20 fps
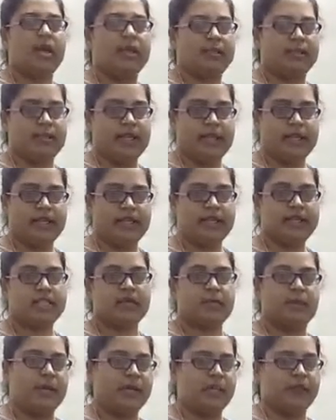that is
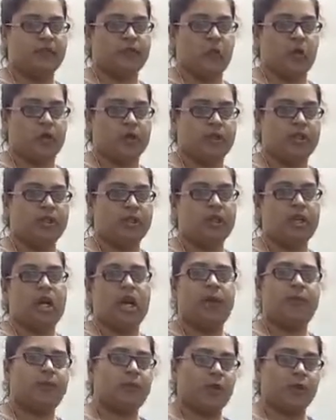meant for
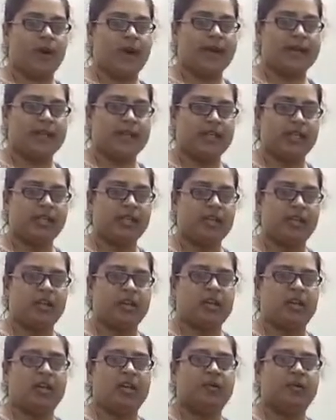providing
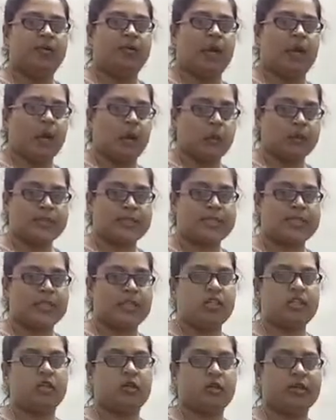
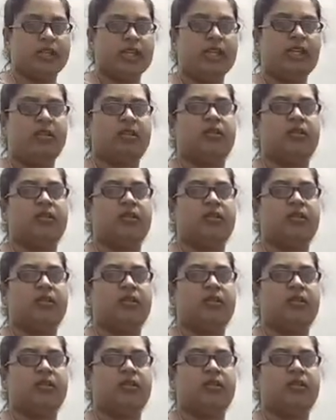buoyancy to the